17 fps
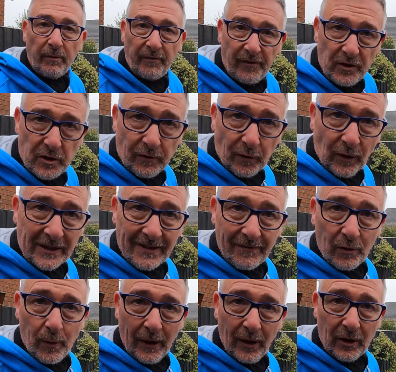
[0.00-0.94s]
But first of all, let's
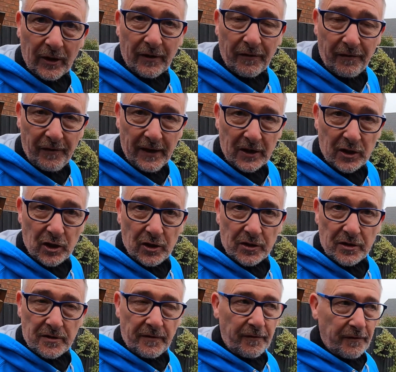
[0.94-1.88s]
have a quick look at the fish,
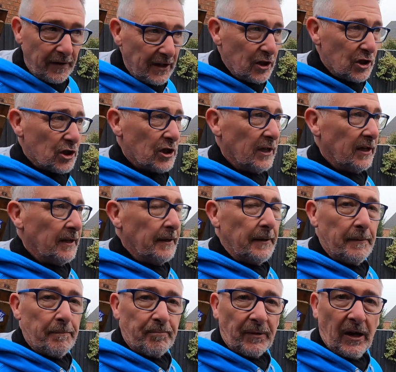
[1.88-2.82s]
because the fish
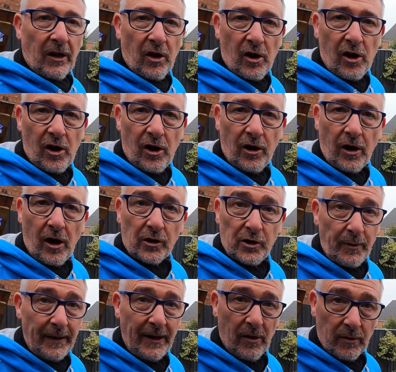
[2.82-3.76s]

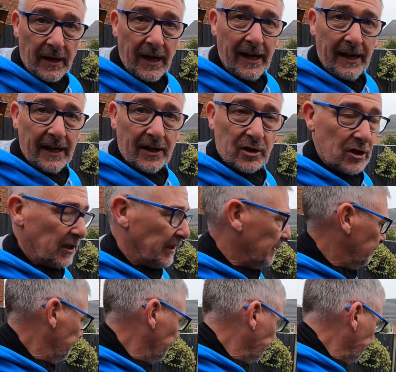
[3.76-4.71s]
are doing okay,
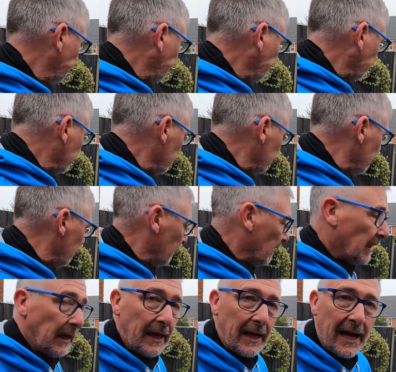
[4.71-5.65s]
actually.
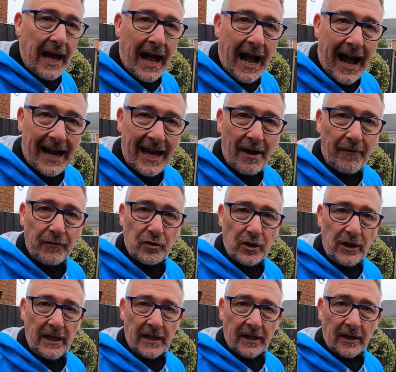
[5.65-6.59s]
I have
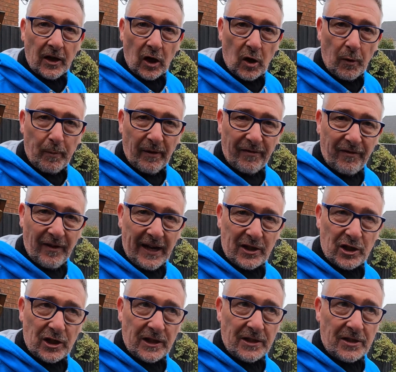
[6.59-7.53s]
seen a couple of
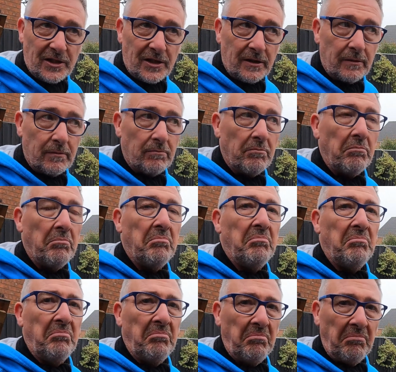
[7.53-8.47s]
flashes
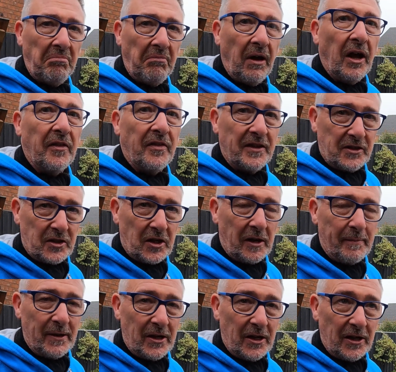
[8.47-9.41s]
at this
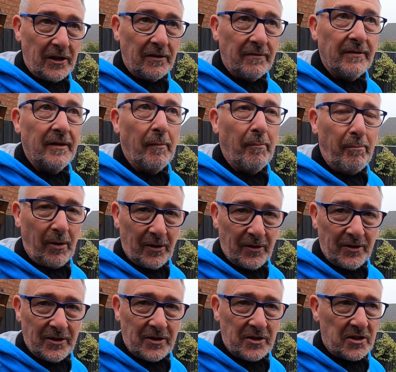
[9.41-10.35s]
time of year.
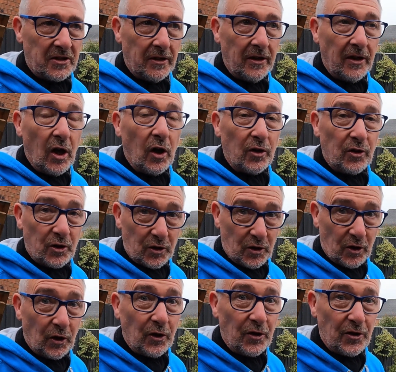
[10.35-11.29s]
Pond at
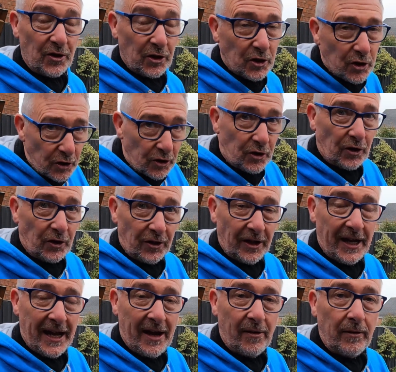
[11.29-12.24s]
just
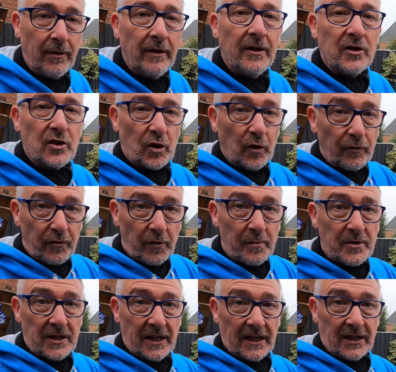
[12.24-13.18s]
under now. It's gone up
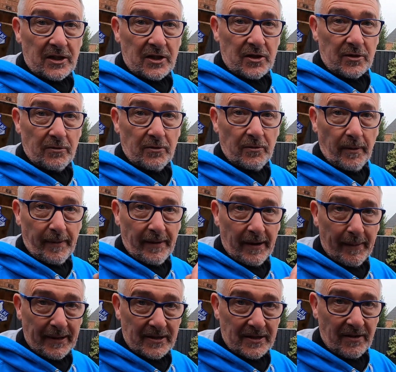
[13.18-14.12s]
from 6 to
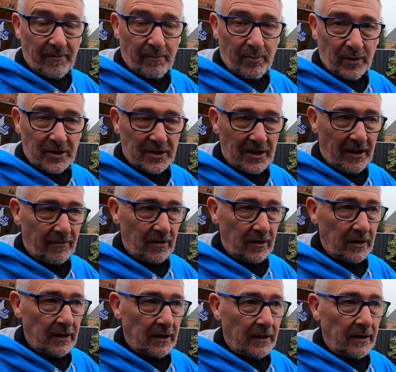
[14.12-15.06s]
around about 7.7,
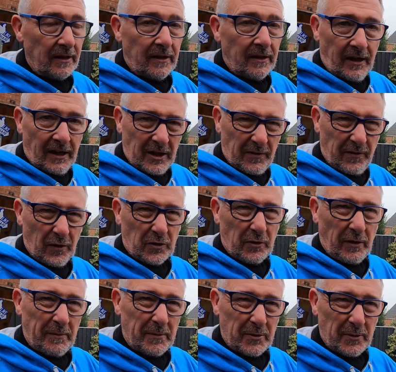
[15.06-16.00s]
and it's
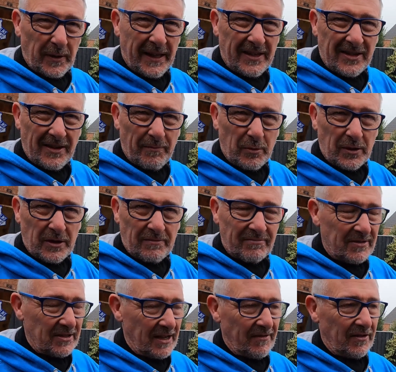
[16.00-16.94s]
fluctuating between
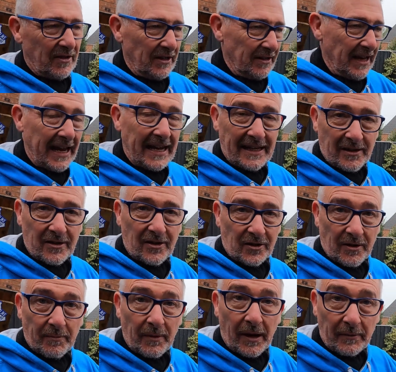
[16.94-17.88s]
7.7 and 8
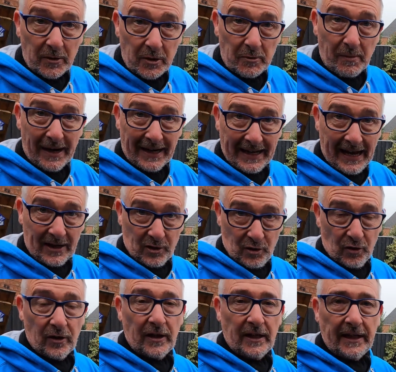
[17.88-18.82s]
because I'm using my
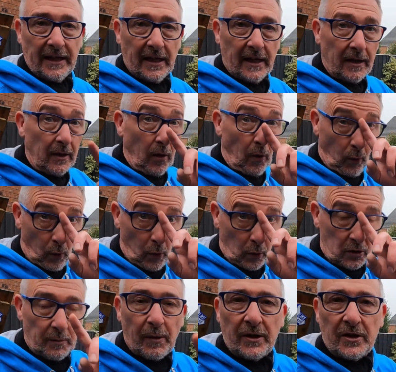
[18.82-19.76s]
Kactoily
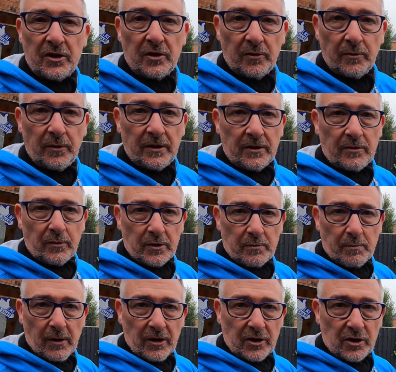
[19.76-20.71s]
Water monitor,
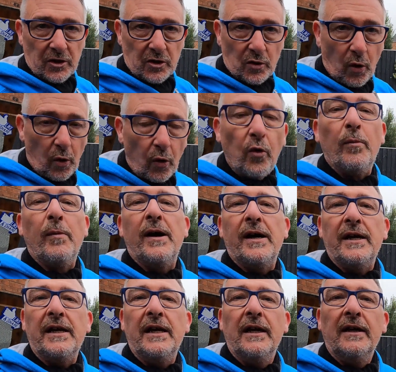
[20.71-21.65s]
which monitors all
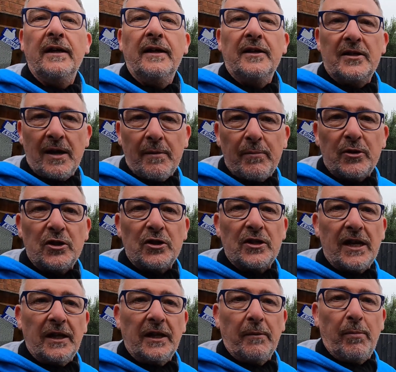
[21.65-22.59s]
my
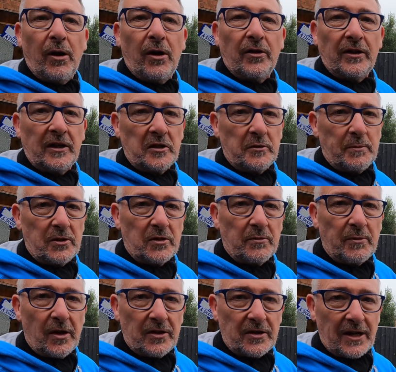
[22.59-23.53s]
temperatures in the pond and gives me
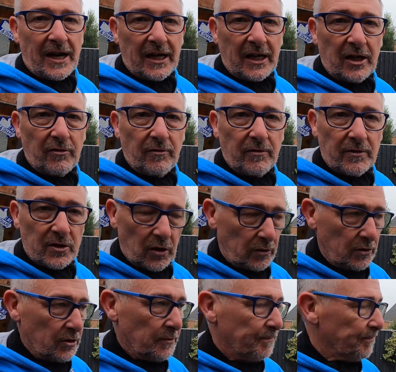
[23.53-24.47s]
some nice accurate
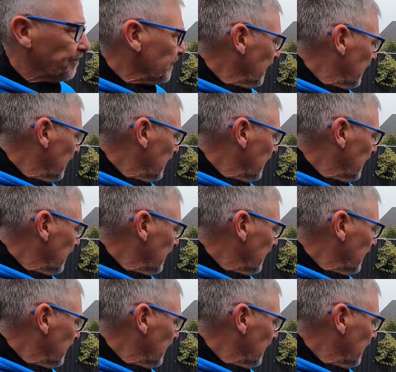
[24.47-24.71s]
results.